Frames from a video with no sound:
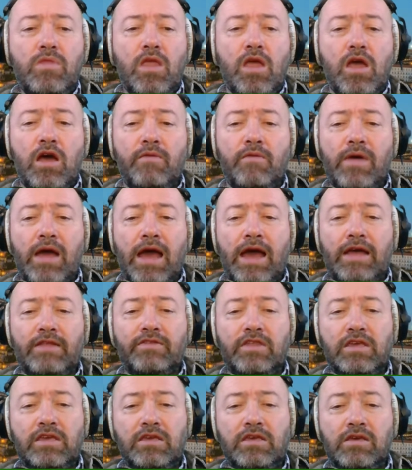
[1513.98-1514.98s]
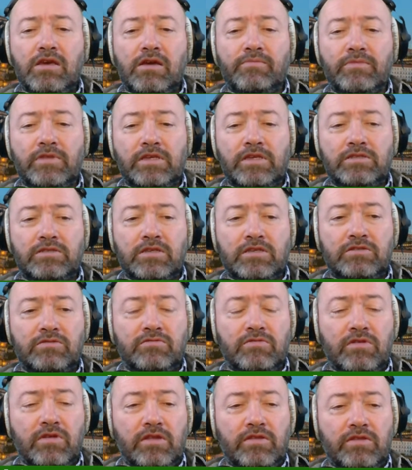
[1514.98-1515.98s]
at these
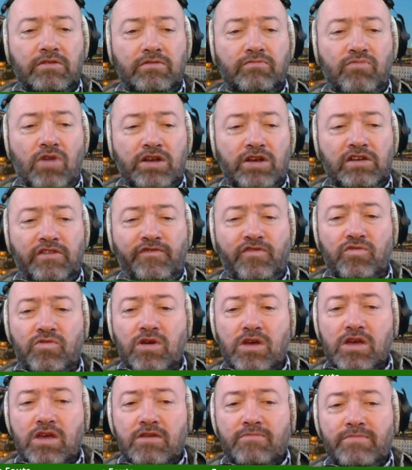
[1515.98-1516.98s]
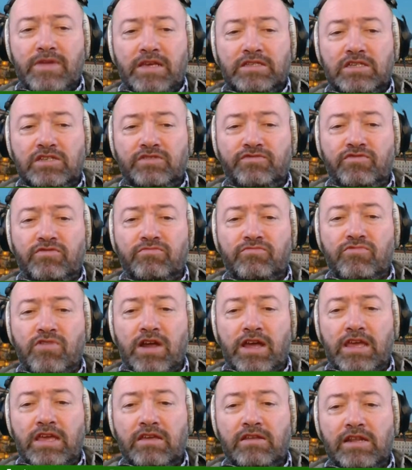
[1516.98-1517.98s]
wonderful message from
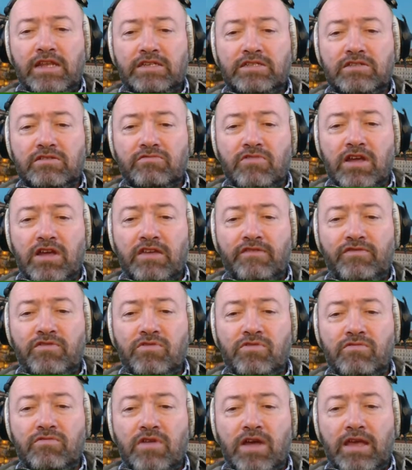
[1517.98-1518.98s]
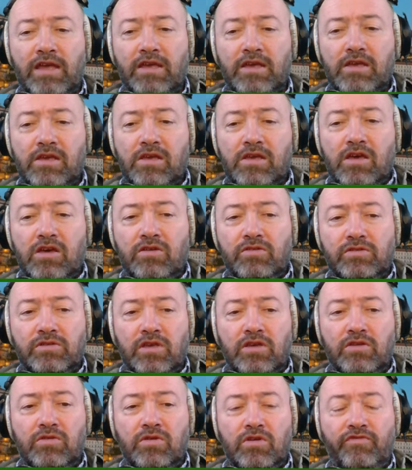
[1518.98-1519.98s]
Ray, listener Ray, viewer Ray,
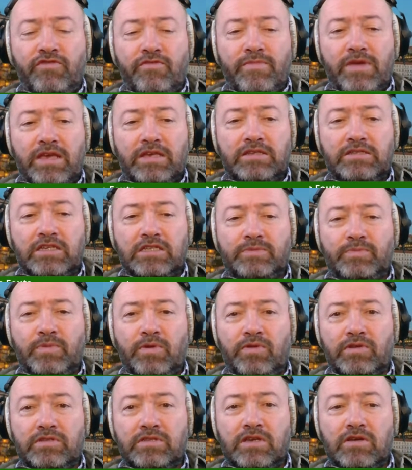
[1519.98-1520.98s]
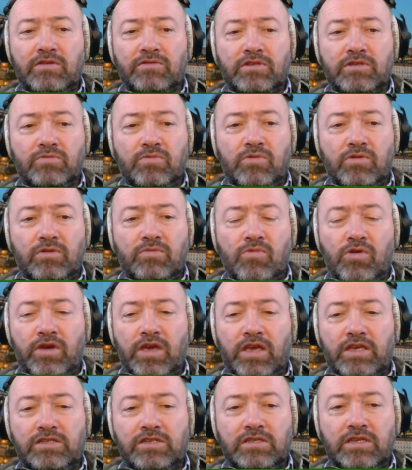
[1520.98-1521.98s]
who from his experience tells us what
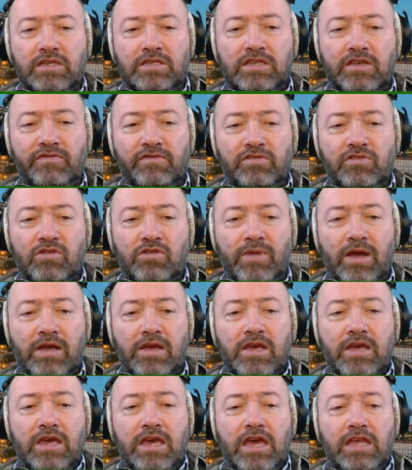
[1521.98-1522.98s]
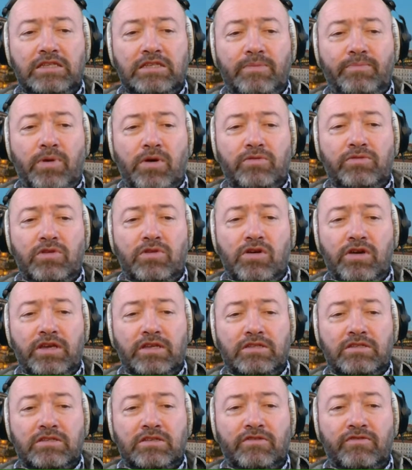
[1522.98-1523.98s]
gets your D7 knockback. It's a
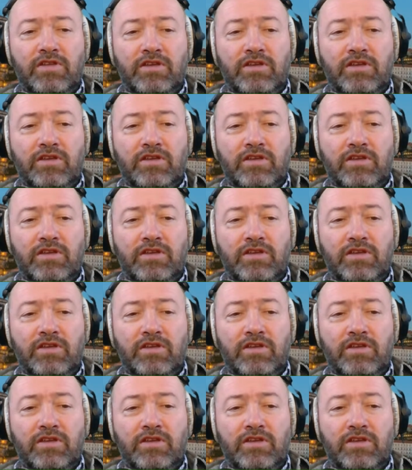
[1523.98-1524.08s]
Bonoit.